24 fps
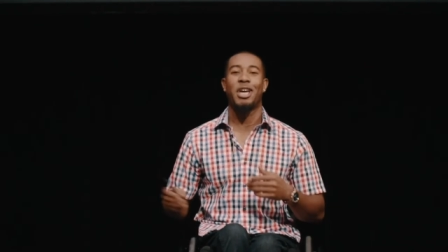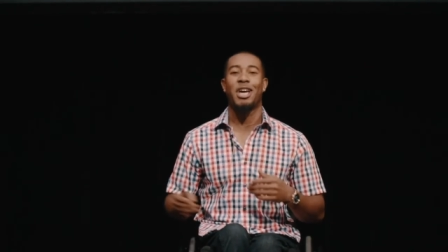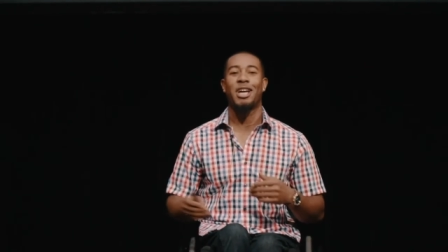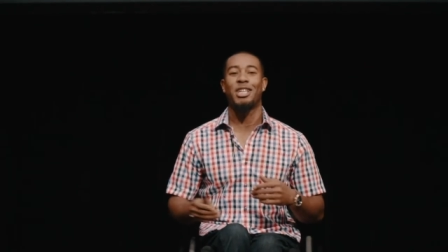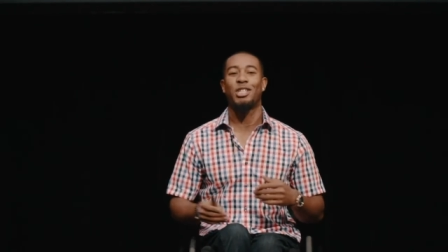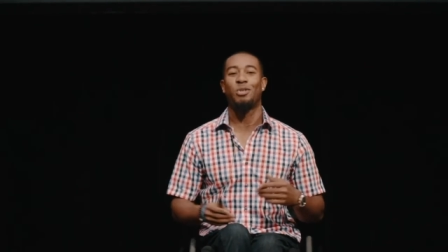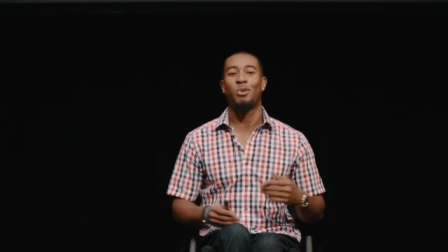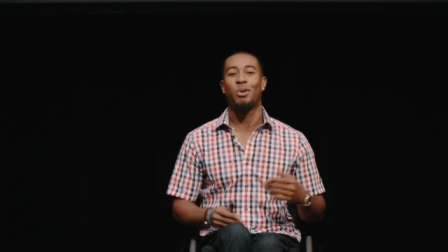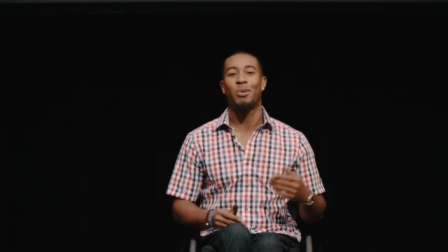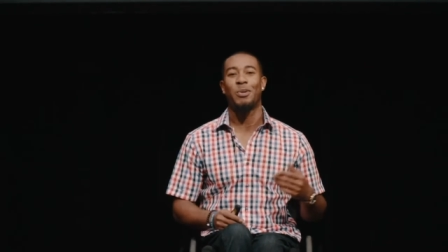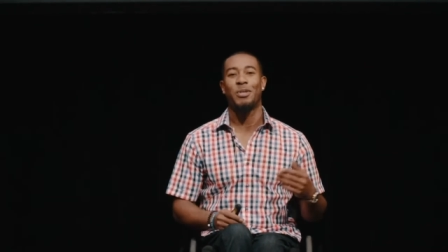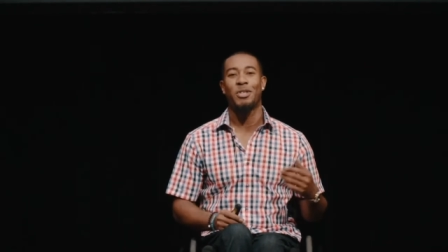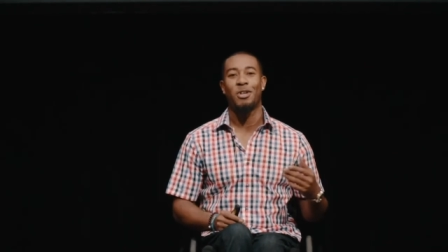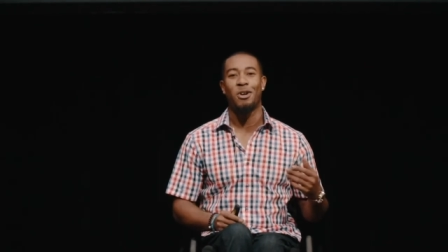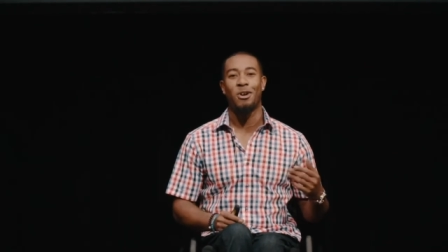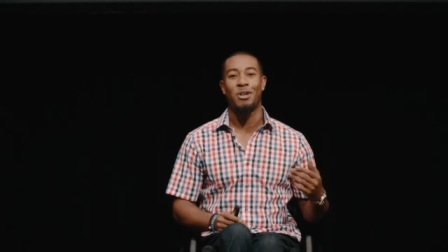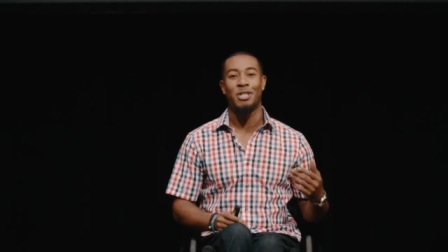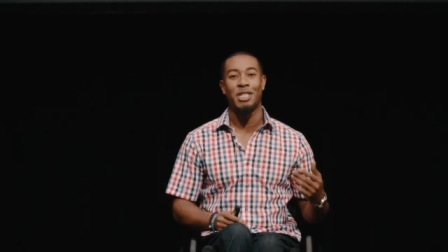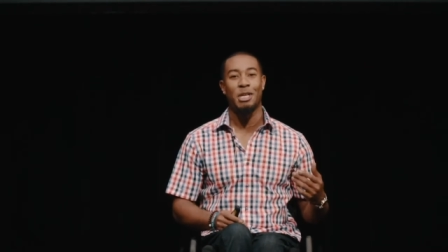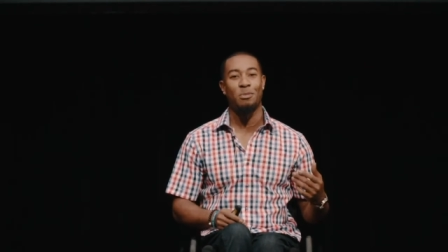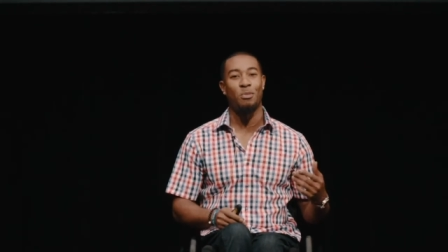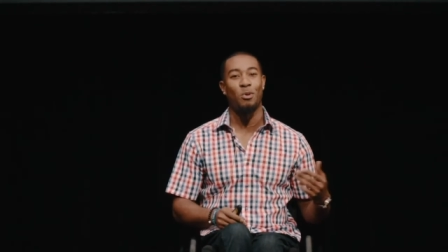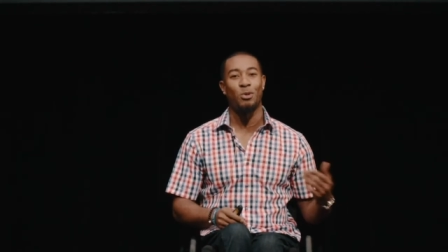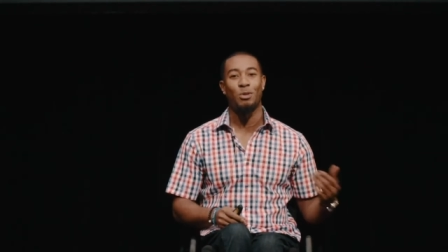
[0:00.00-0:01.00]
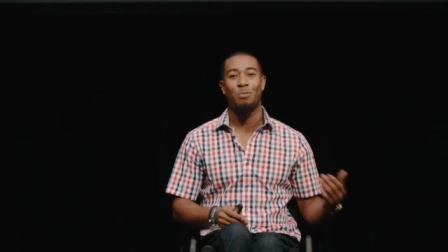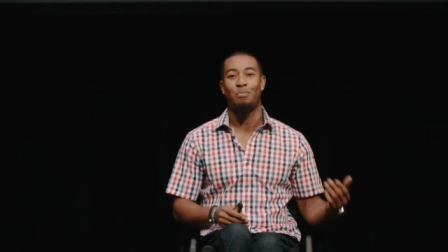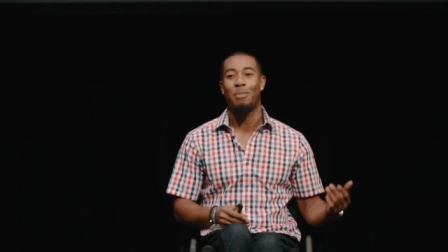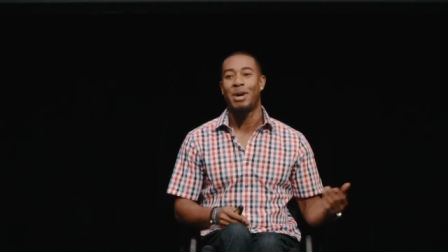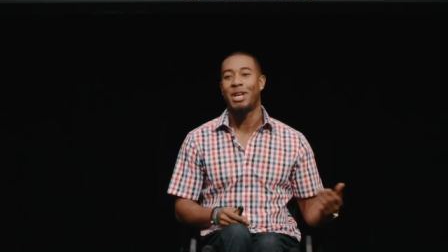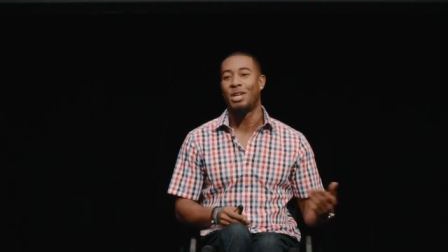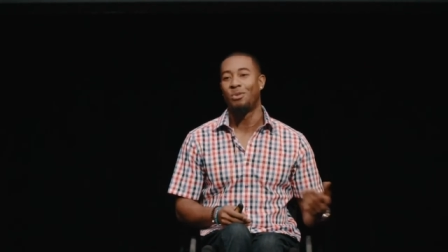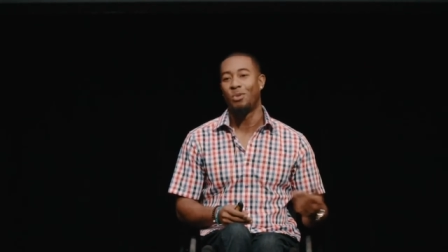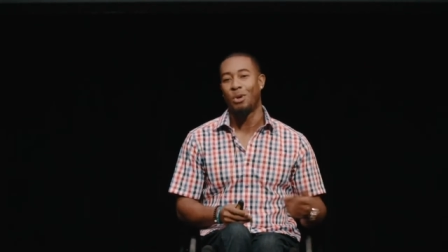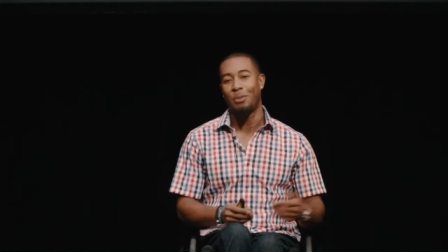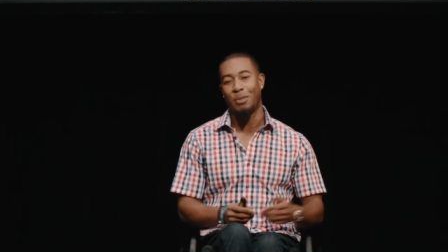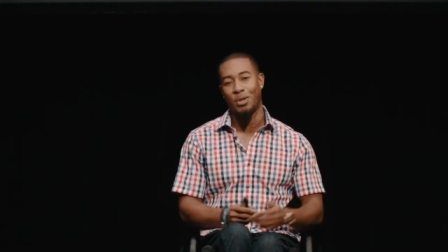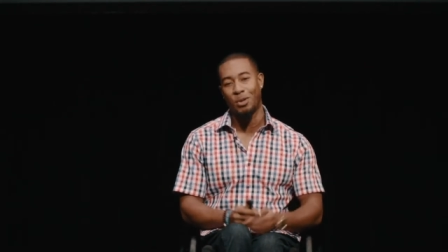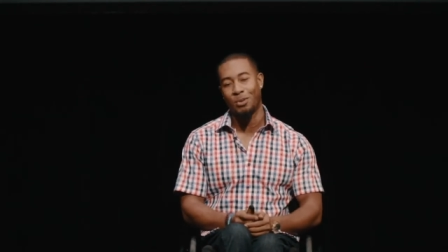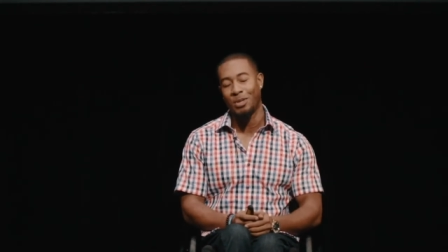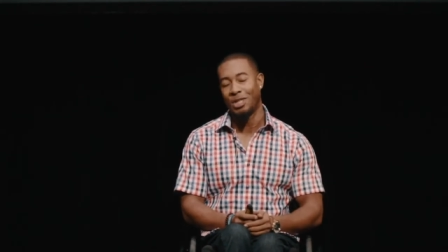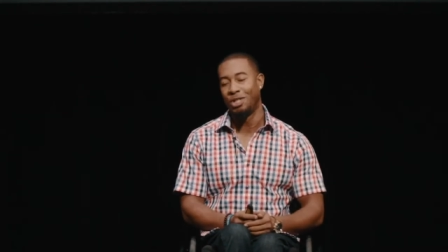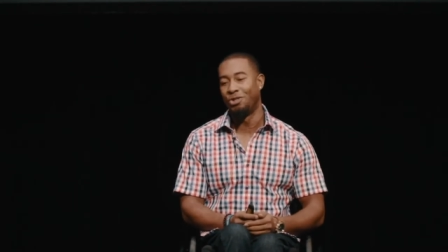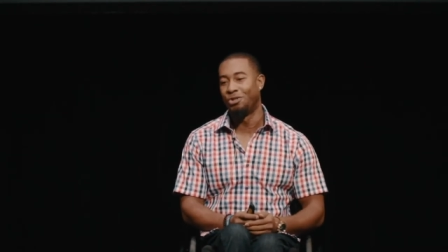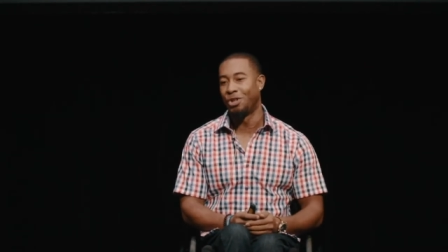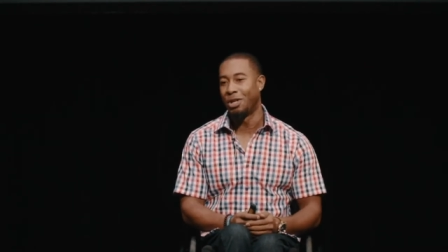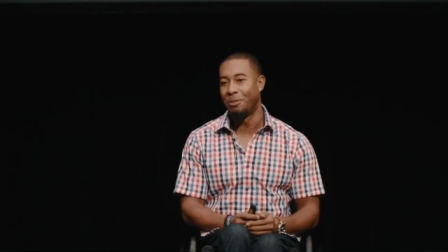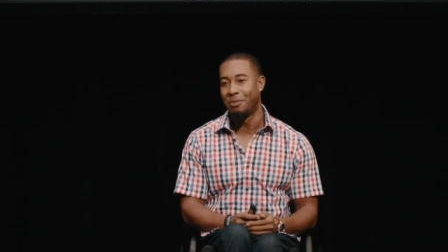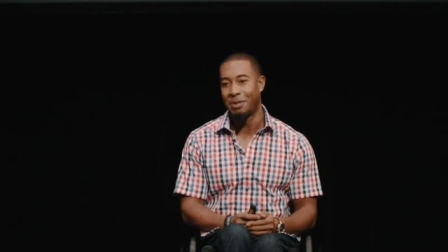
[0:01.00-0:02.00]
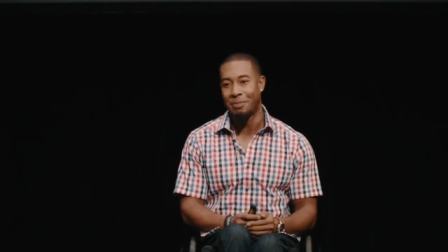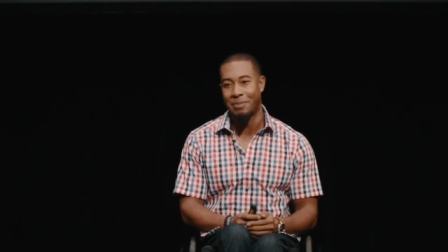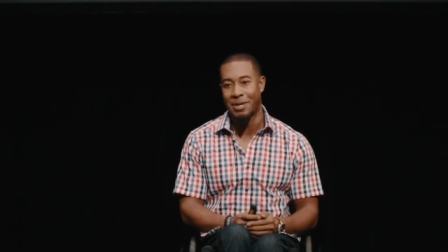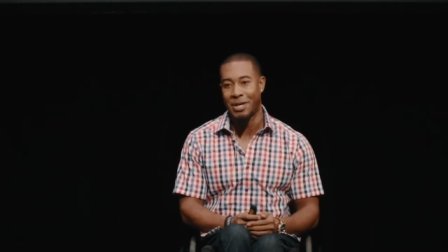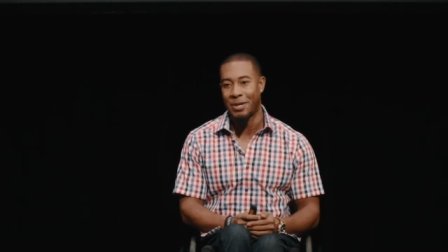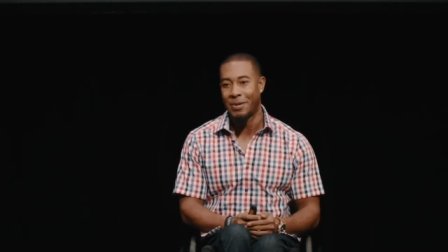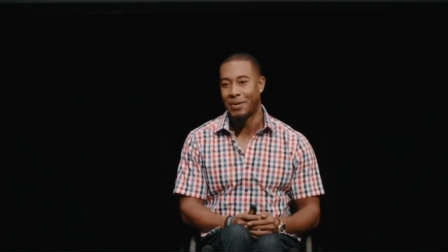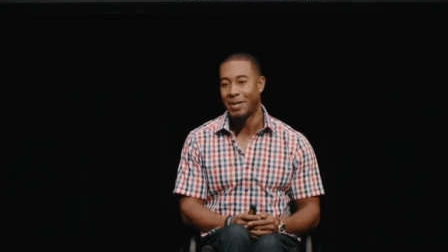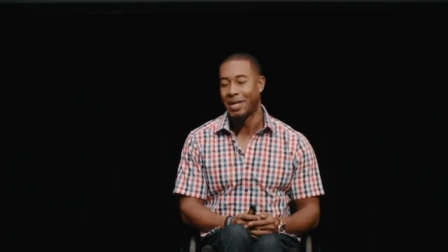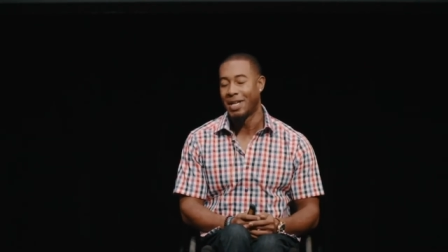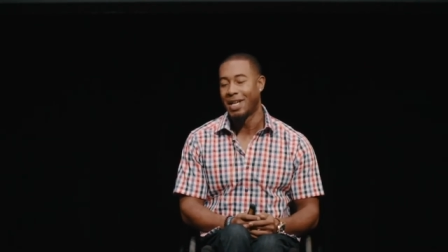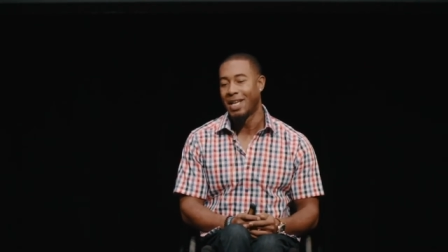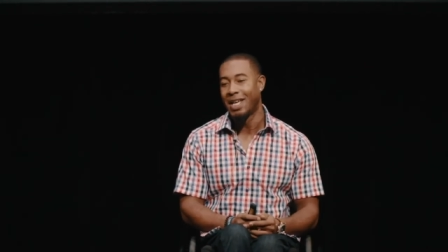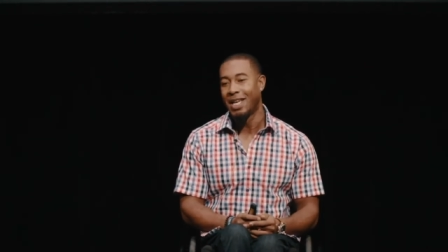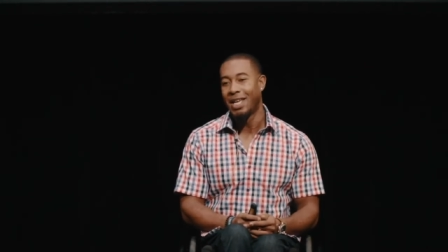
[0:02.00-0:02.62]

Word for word: I got to work with cars that most men and women only dreamed about.